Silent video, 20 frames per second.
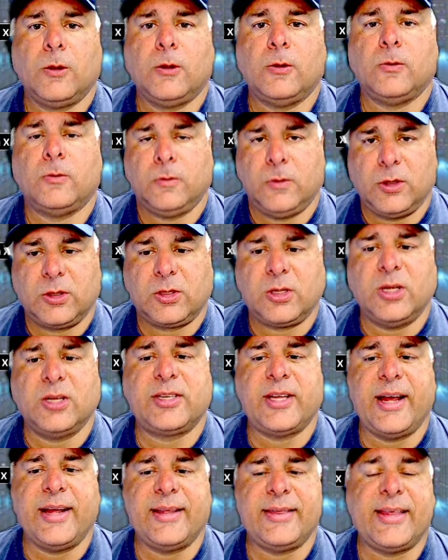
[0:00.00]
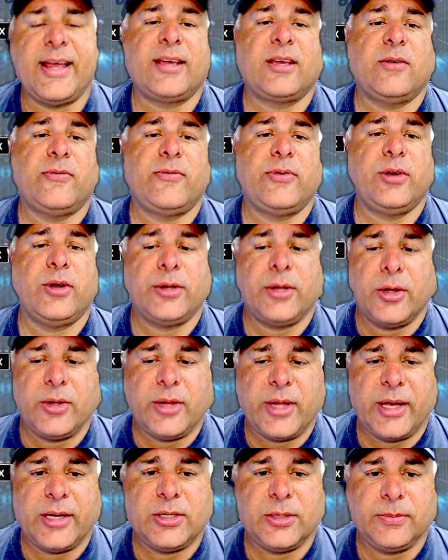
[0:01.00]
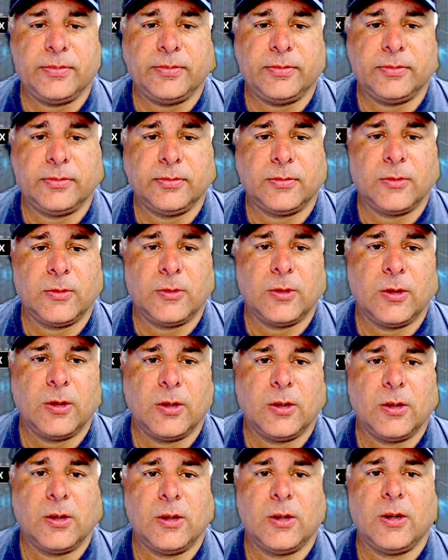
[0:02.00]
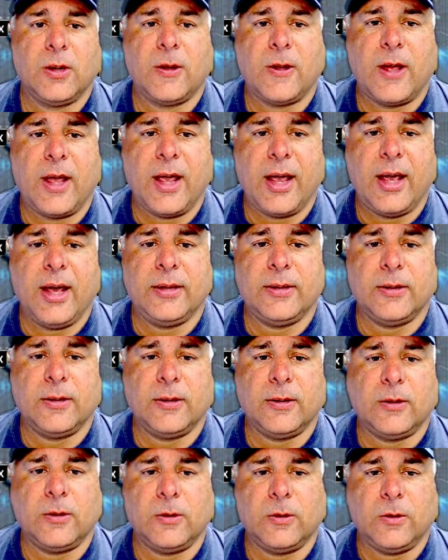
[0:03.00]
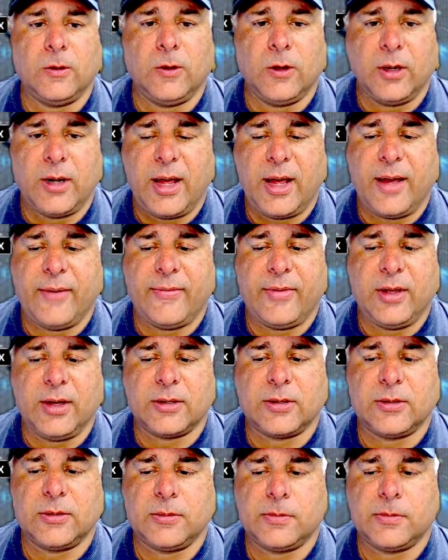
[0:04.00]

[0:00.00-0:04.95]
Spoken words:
it's going to say, thank you for your donation. And you're going to have this.